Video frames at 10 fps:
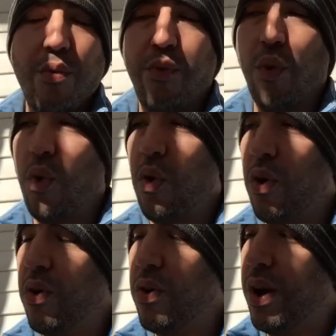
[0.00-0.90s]

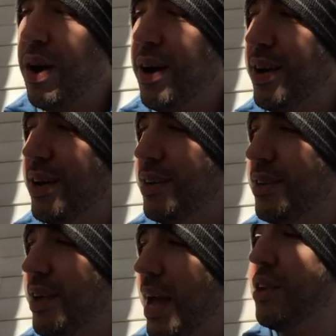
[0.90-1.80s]
for
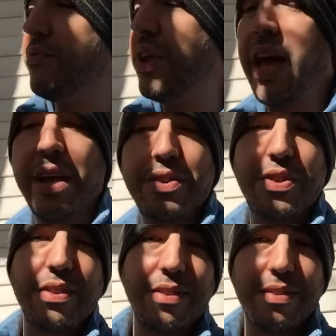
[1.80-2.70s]
End of Days.